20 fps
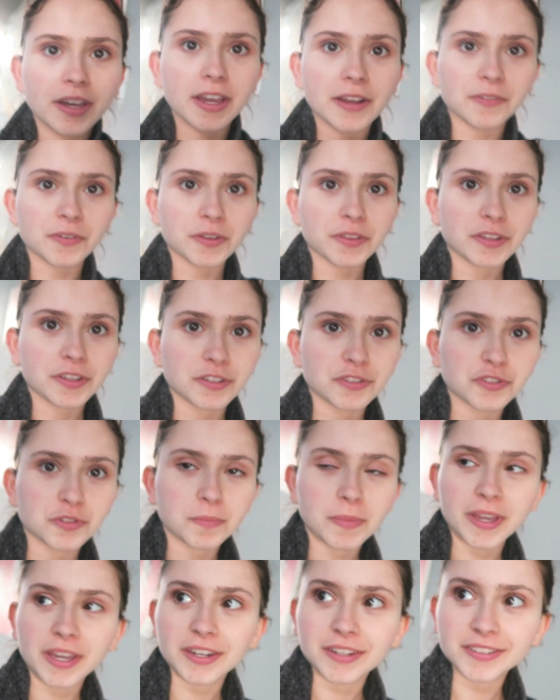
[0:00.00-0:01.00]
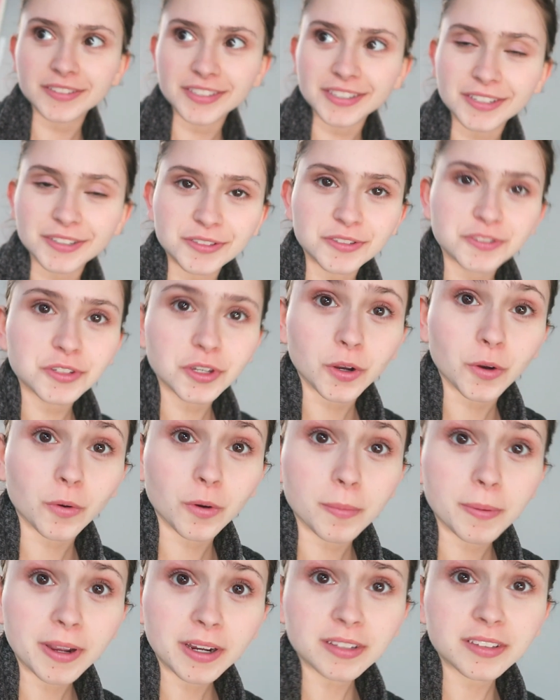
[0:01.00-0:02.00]
Everything in Japan is heated.
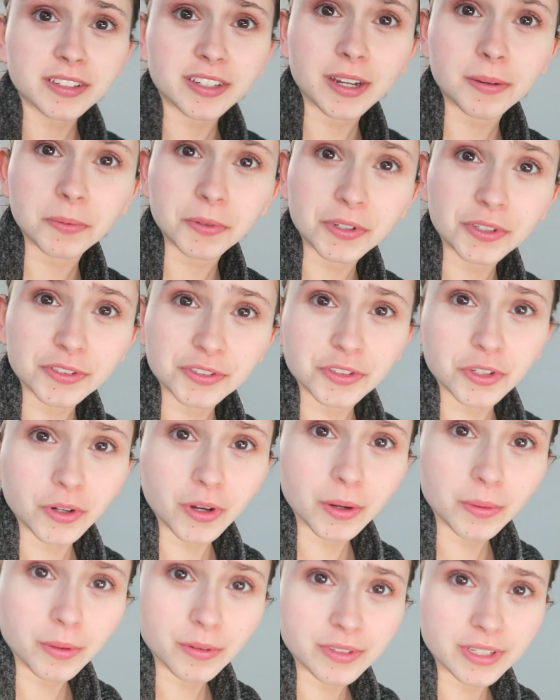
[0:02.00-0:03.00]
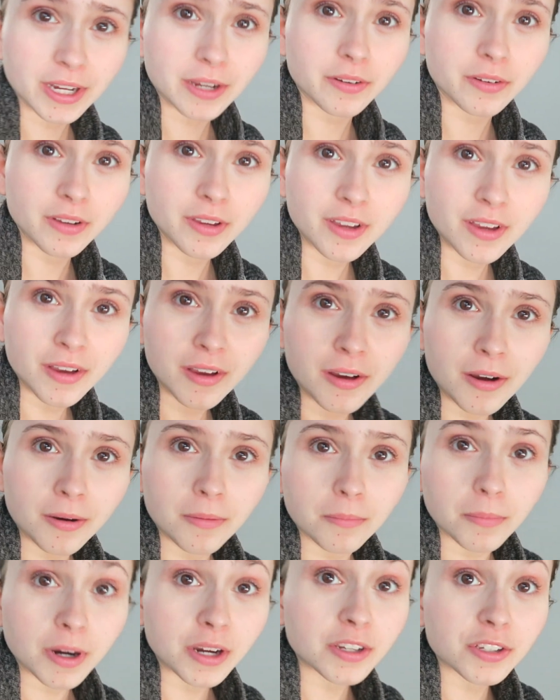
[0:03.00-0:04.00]
So apparently a couple years ago I wrote down
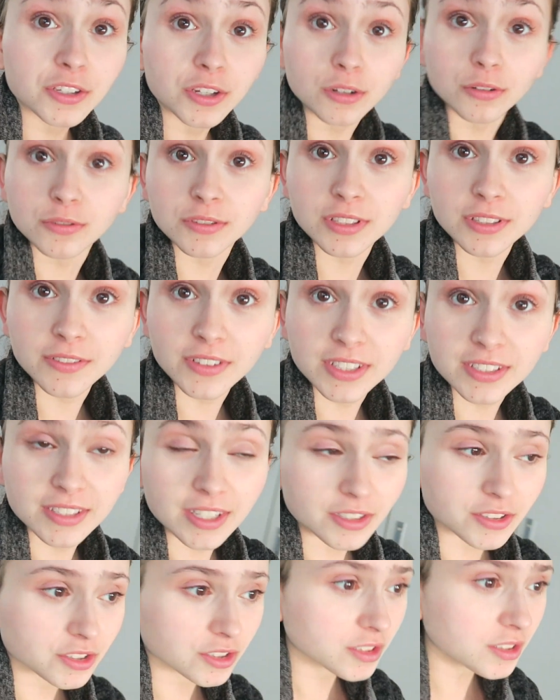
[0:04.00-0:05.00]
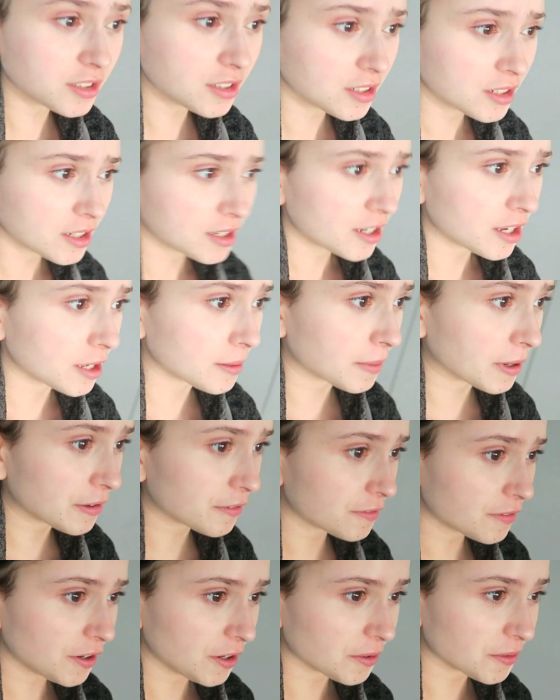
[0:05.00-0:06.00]
Bunkyo Civic Center in
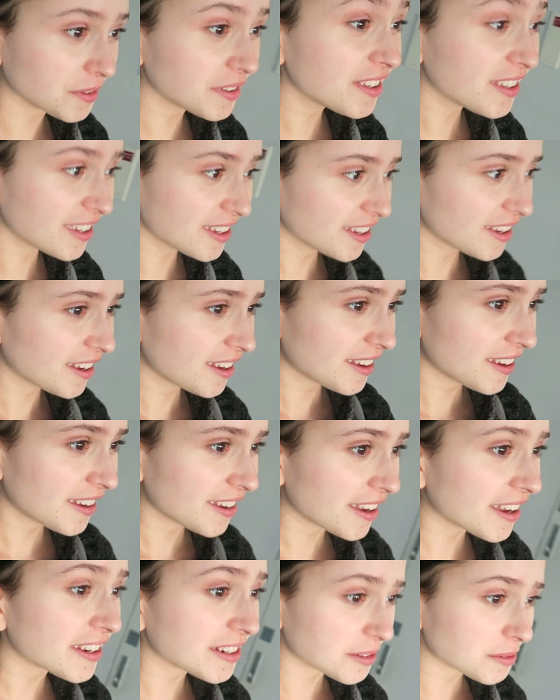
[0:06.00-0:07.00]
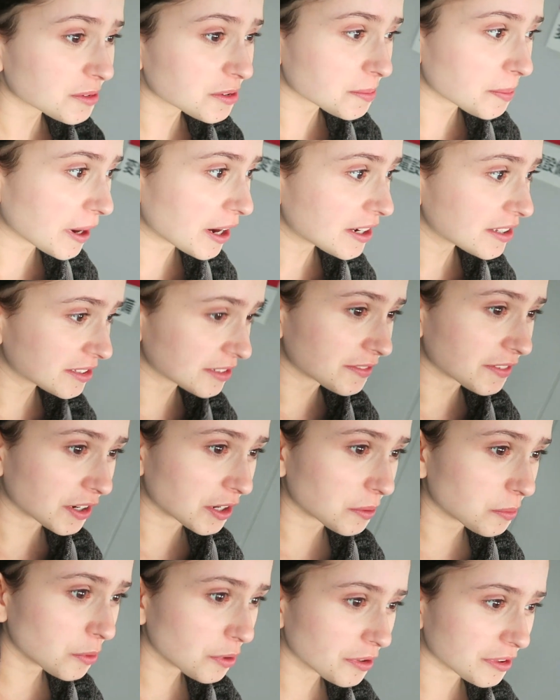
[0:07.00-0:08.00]
my phone, and it was apparently
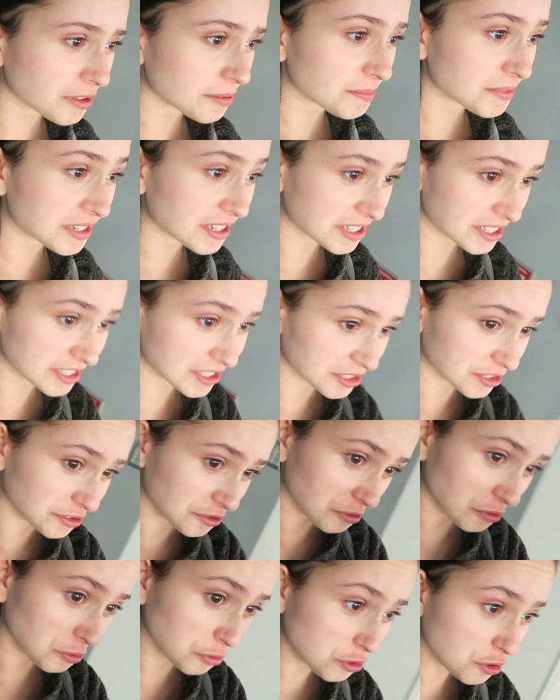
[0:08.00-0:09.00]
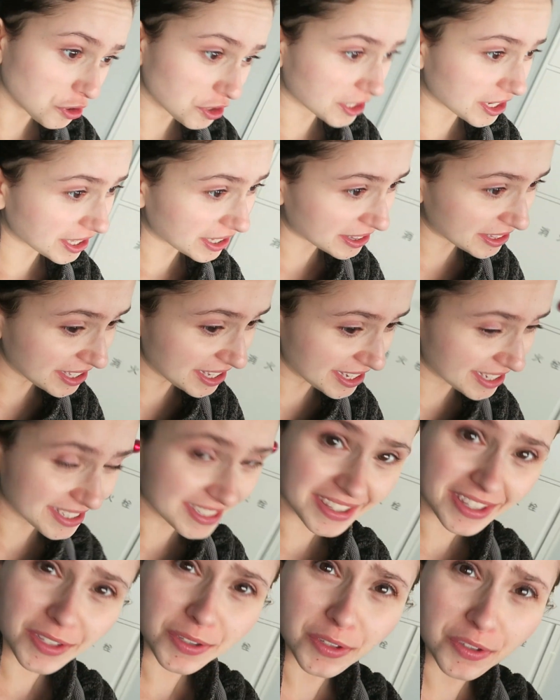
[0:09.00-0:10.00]
very worth it because look at
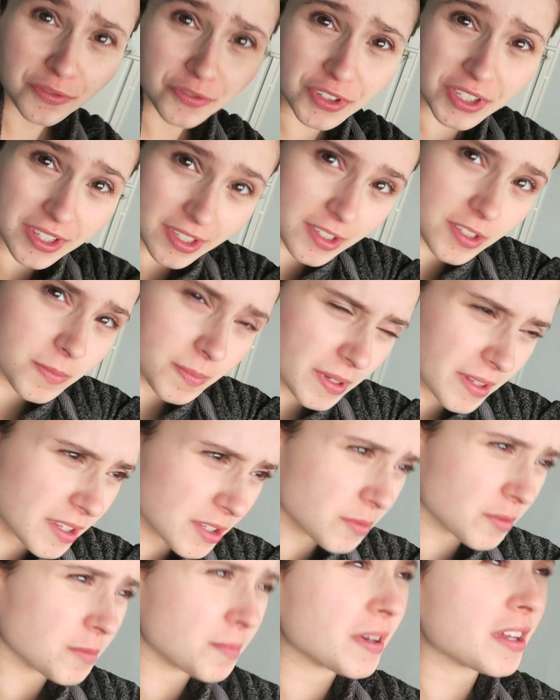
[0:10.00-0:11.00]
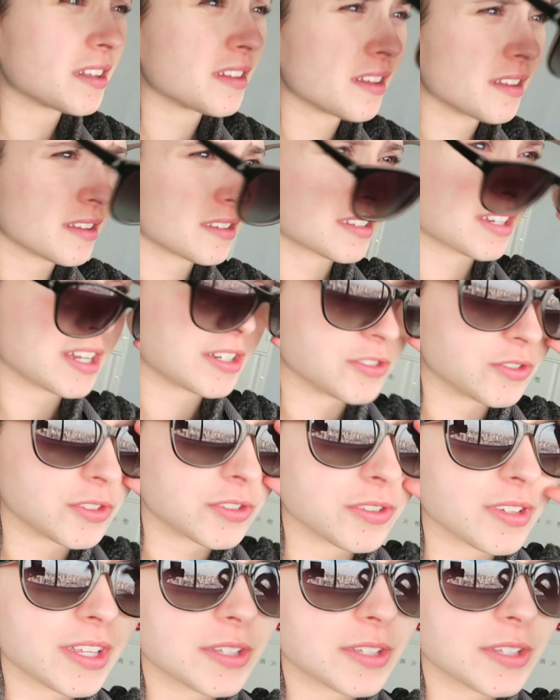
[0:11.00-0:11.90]
this. This is free. This was better than the Skytree, so